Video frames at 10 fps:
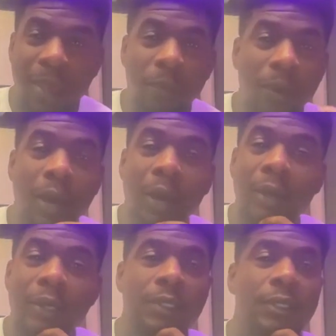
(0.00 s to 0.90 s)

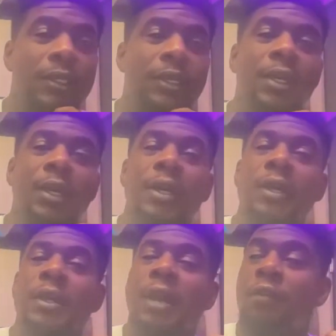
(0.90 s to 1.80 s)
wise,
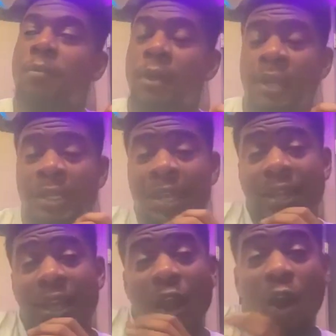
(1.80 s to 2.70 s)
every niggas had
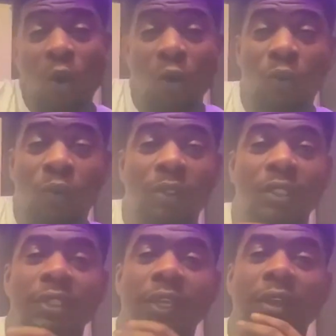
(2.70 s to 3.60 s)
their own
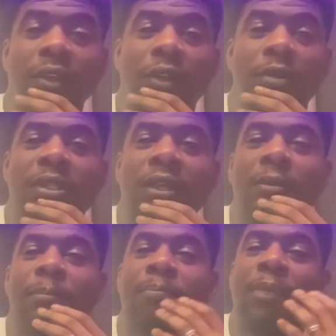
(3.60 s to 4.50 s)
shit. You know what I'm saying?
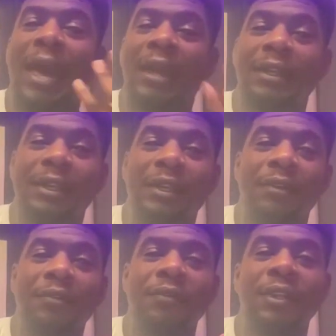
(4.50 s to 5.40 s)
Pac
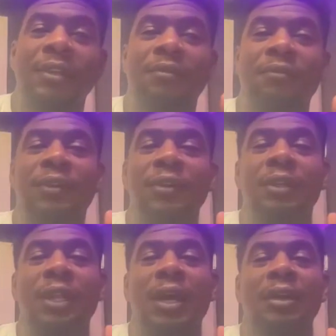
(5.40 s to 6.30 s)
Div didn't feel
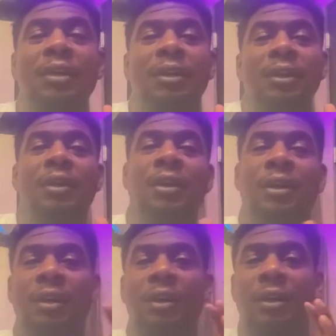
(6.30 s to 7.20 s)
like
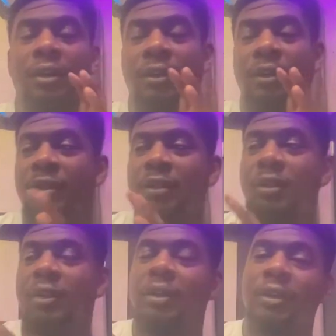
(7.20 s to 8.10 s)
the
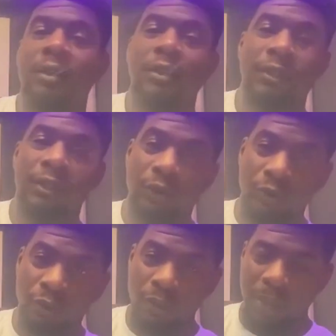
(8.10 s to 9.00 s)

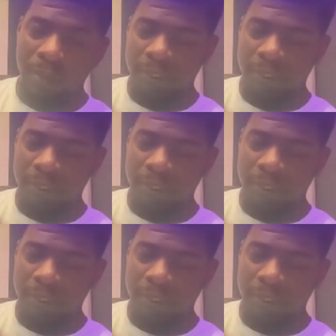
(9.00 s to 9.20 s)
crew that was